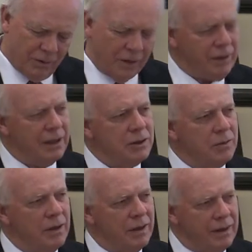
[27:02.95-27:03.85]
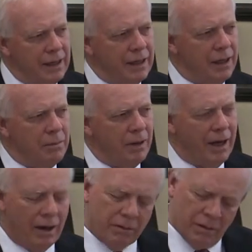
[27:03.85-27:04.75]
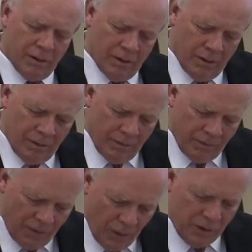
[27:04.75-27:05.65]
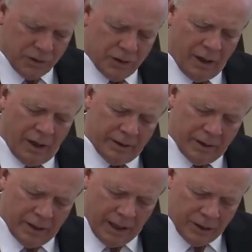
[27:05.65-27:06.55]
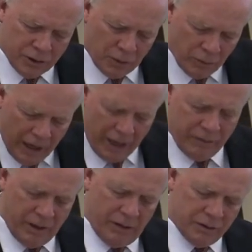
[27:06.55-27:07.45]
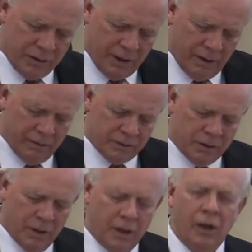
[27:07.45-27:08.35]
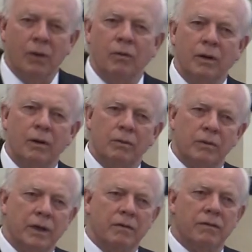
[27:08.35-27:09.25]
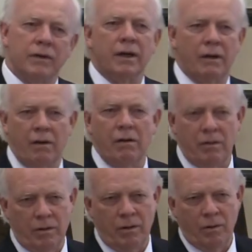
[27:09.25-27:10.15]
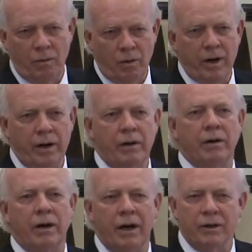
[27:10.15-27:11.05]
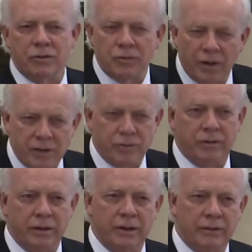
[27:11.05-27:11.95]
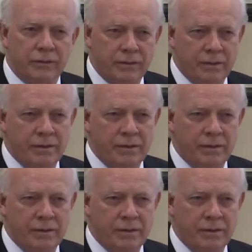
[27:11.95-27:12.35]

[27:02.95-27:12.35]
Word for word: The things we think about, focus on, and surround ourselves will reveal where our treasure is.